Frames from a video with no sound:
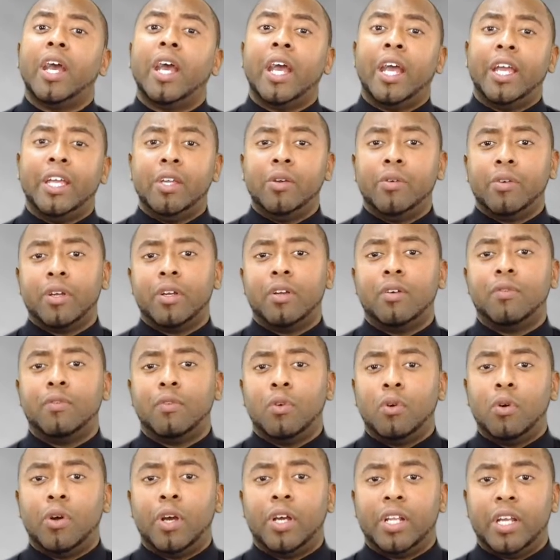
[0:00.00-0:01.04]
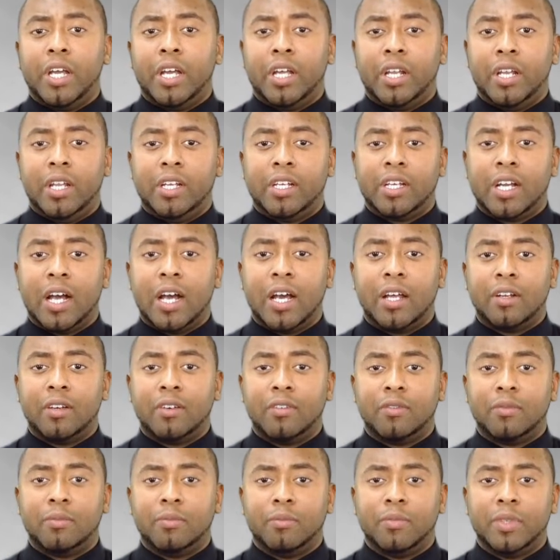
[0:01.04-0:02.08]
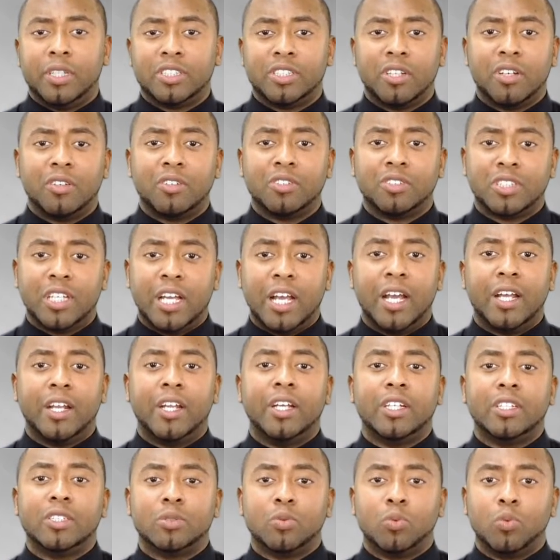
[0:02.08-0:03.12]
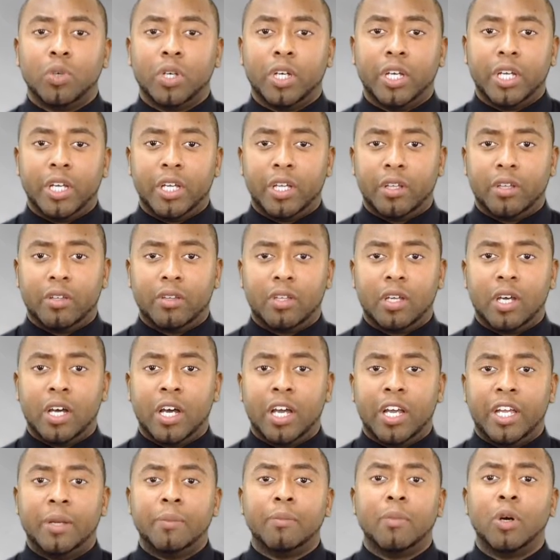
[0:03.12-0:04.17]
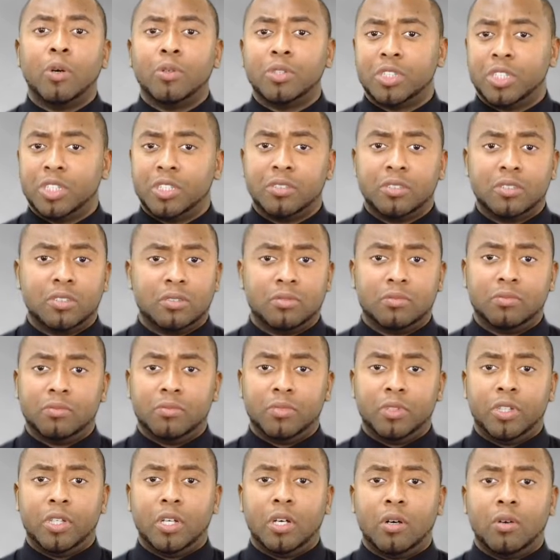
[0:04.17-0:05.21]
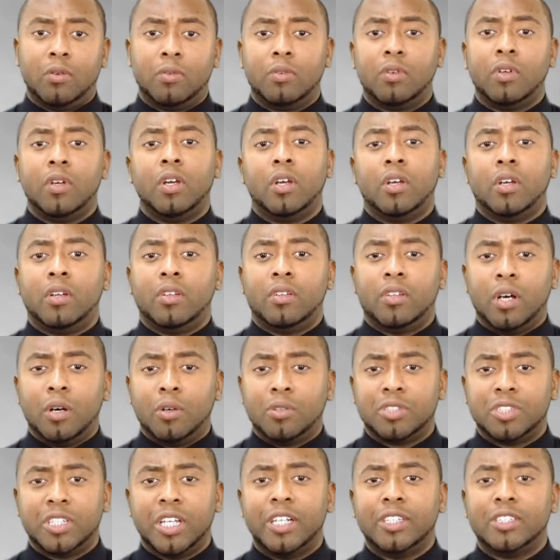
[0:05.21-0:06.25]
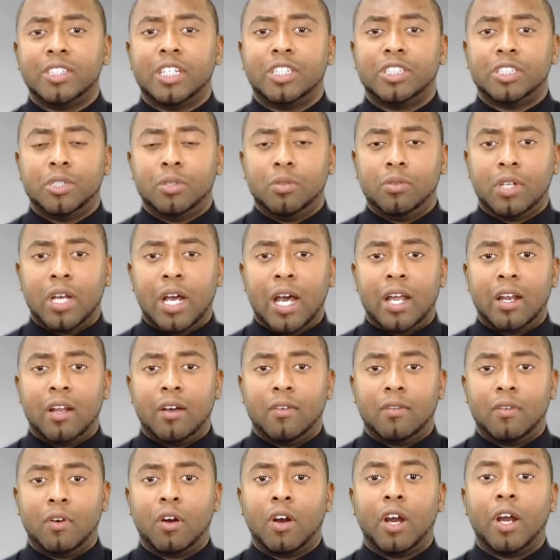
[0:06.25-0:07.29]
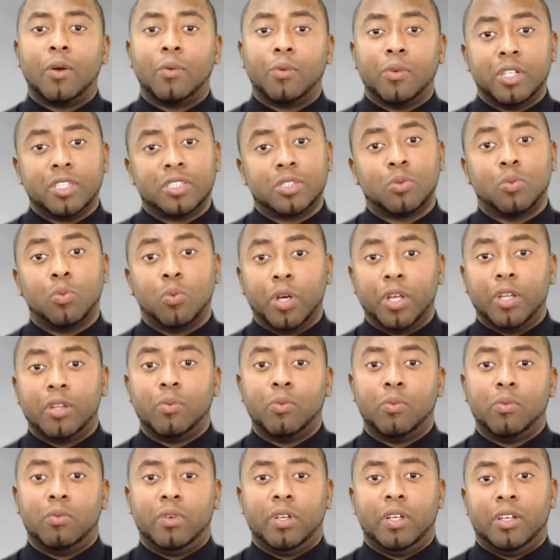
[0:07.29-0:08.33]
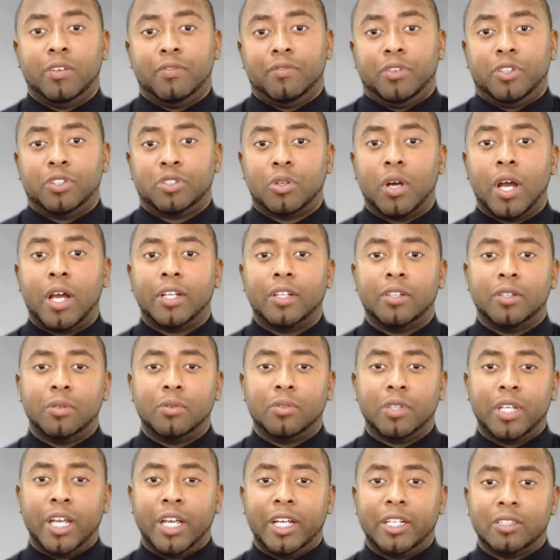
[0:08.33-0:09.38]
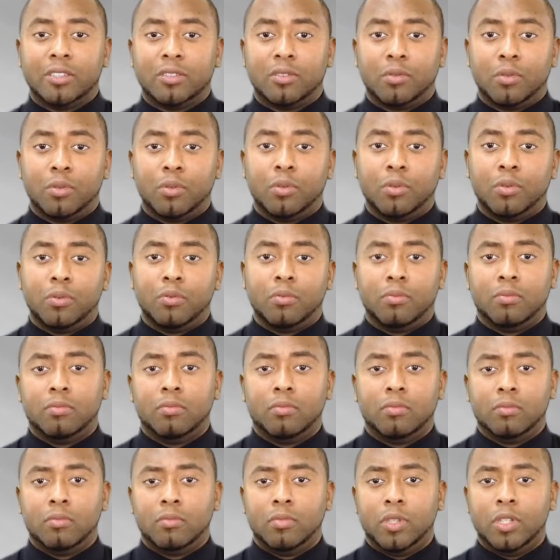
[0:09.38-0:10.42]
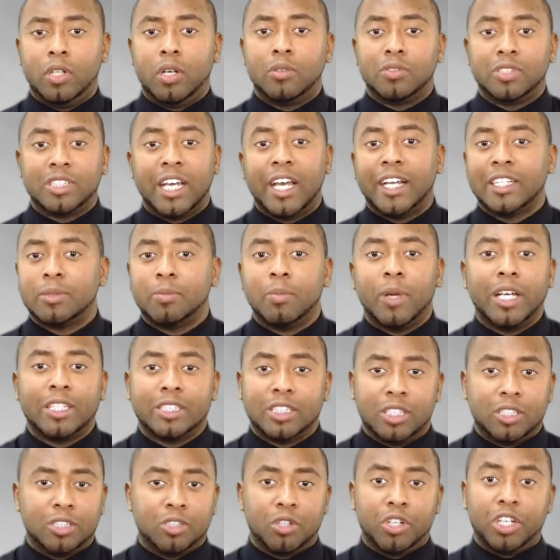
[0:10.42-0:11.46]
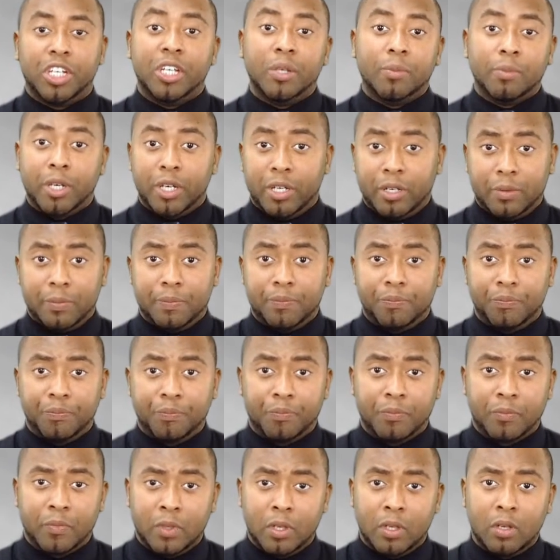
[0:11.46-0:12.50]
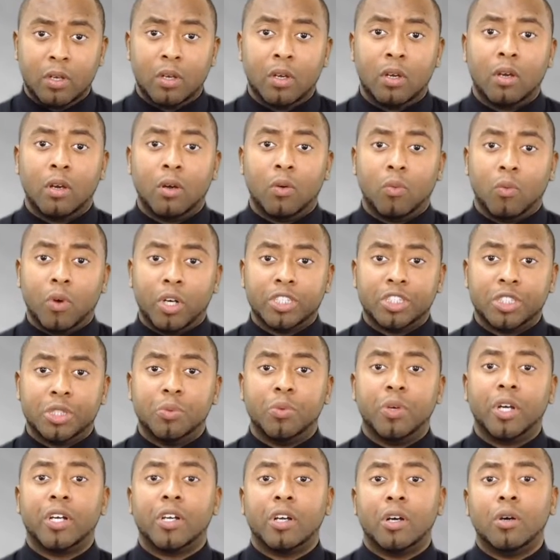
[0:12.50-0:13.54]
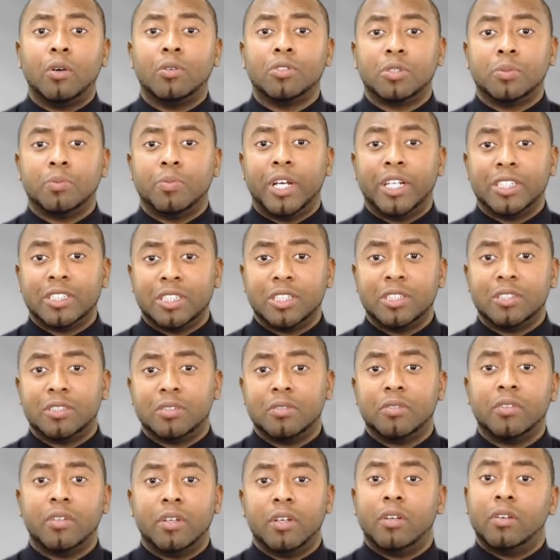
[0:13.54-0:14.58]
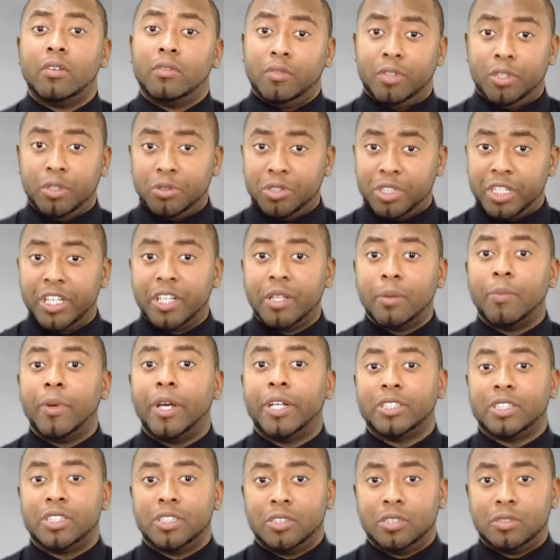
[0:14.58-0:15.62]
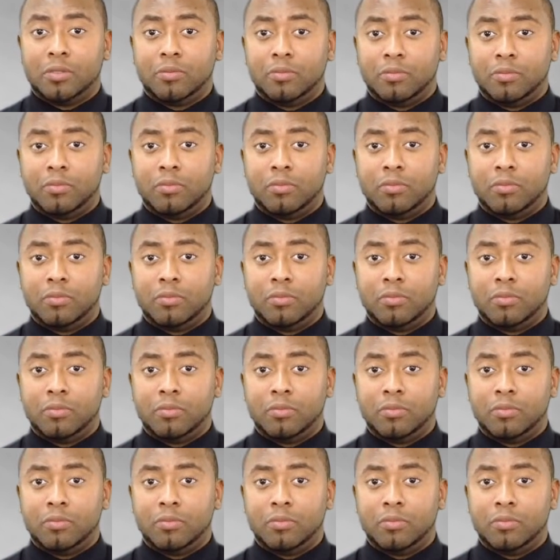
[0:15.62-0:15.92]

And you can avoid any kind of misunderstandings with emotions. Those things that you kind of are at risk with if you're trying to do things through, text message or email. Once you encode your message, you send the message.